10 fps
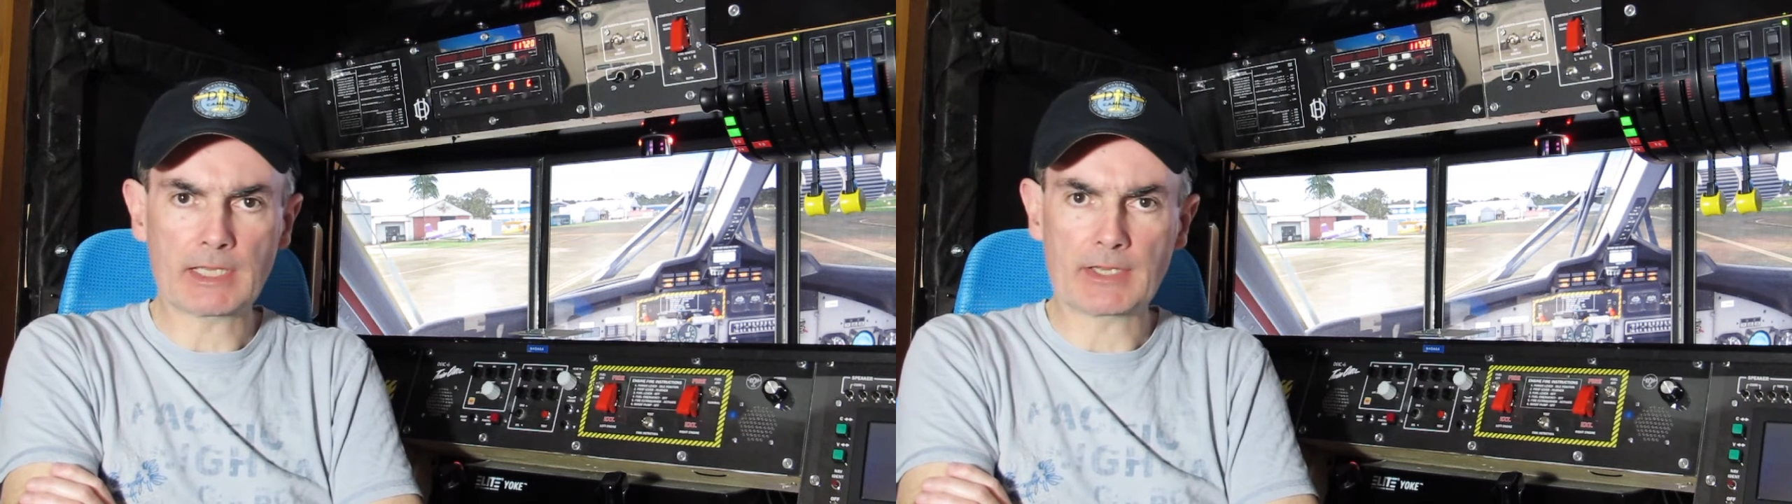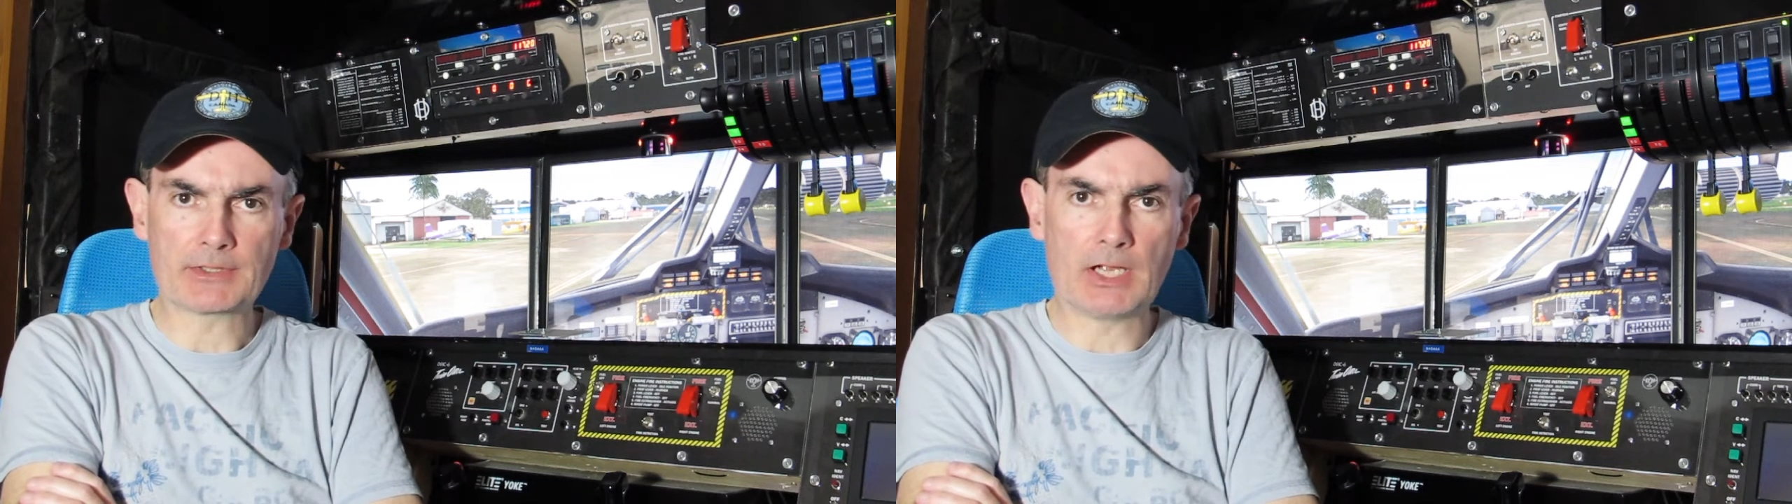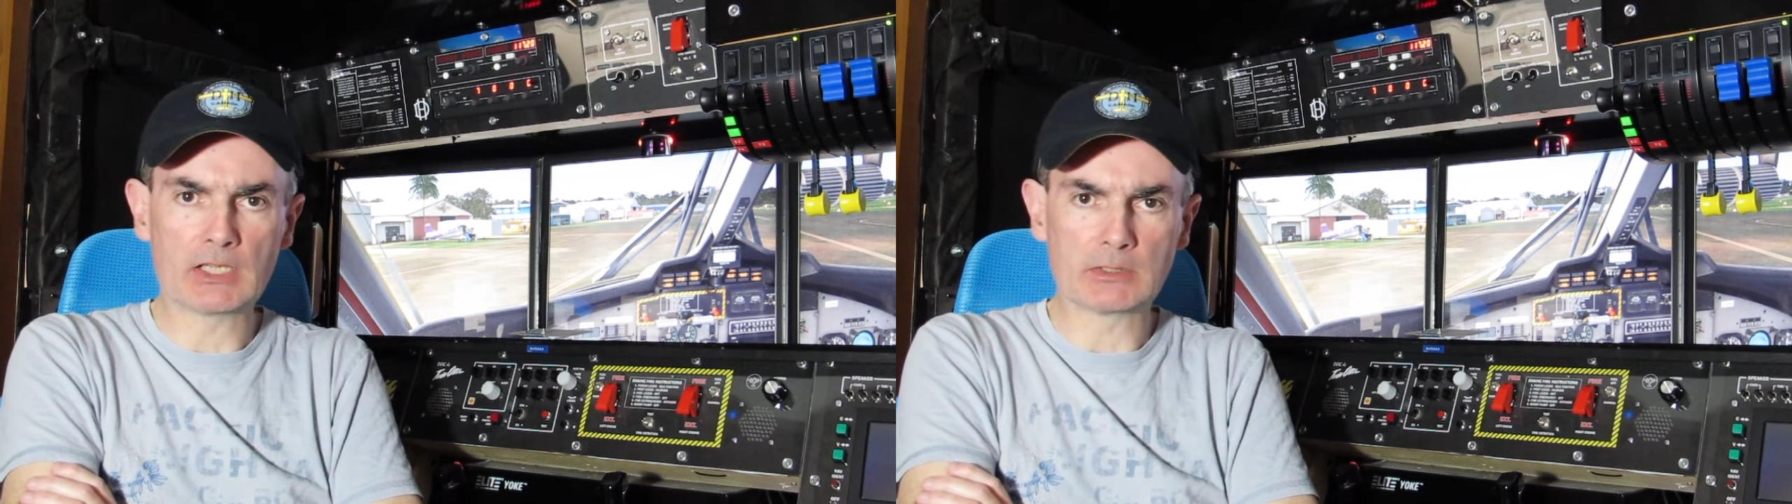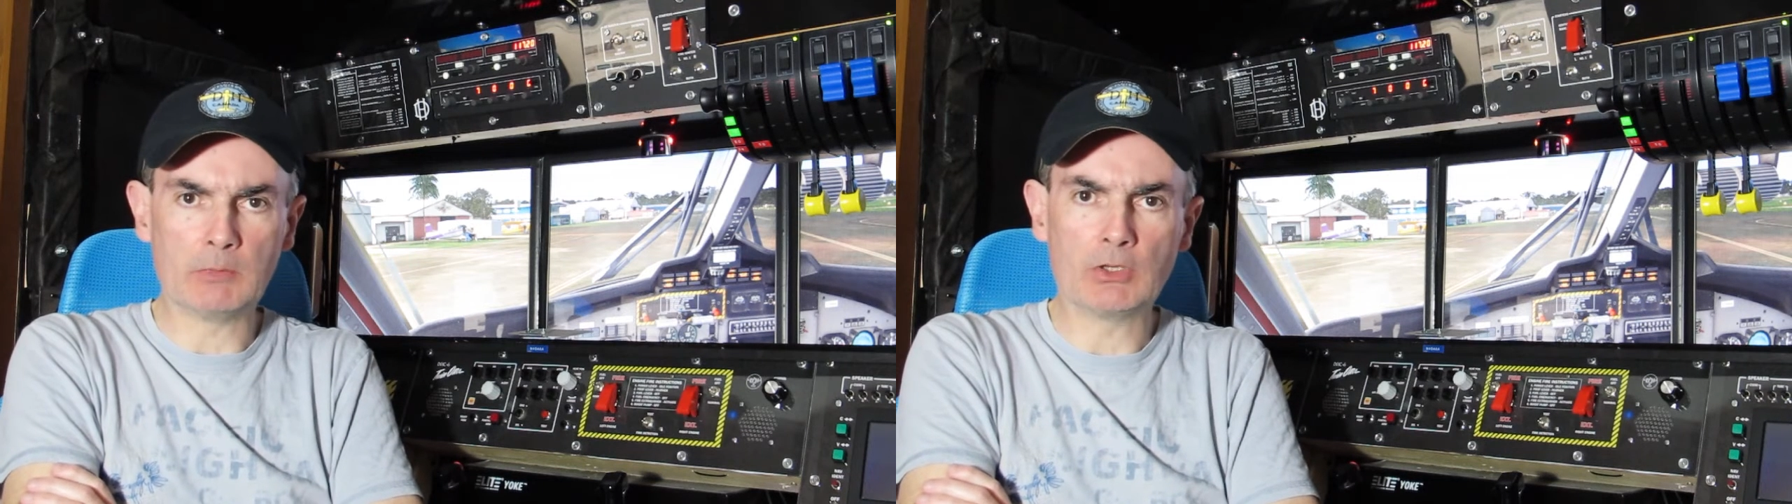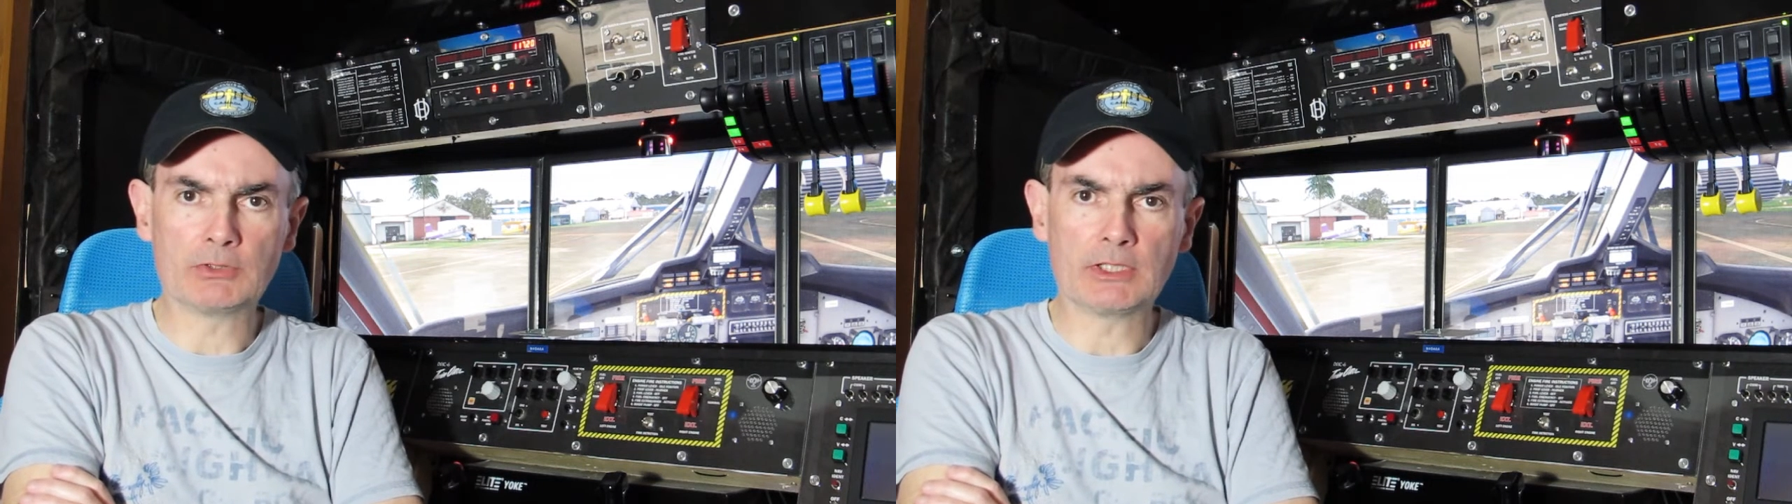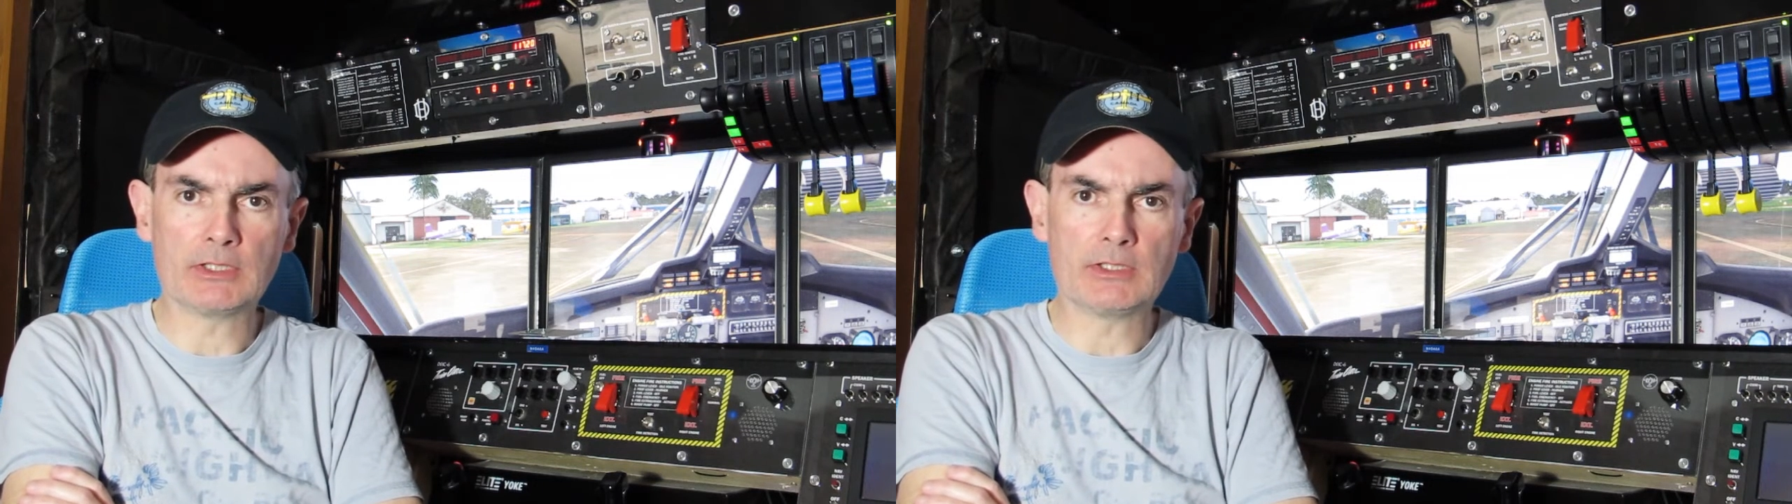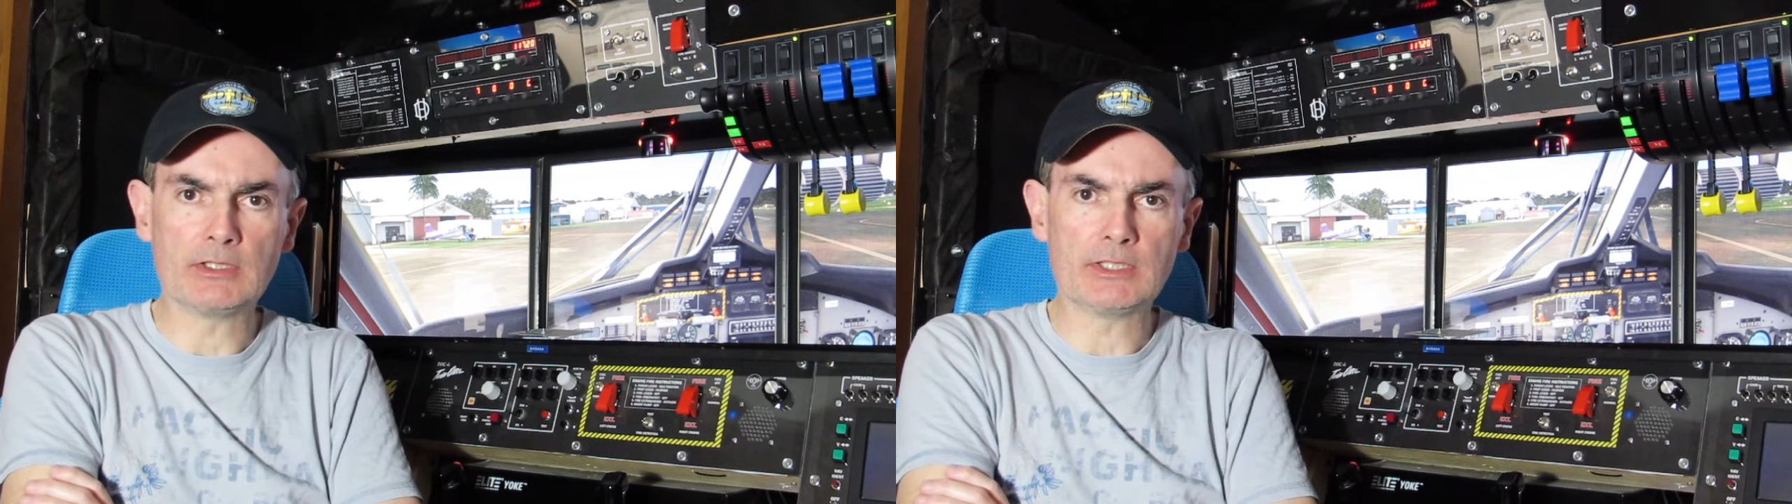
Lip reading: that starter motor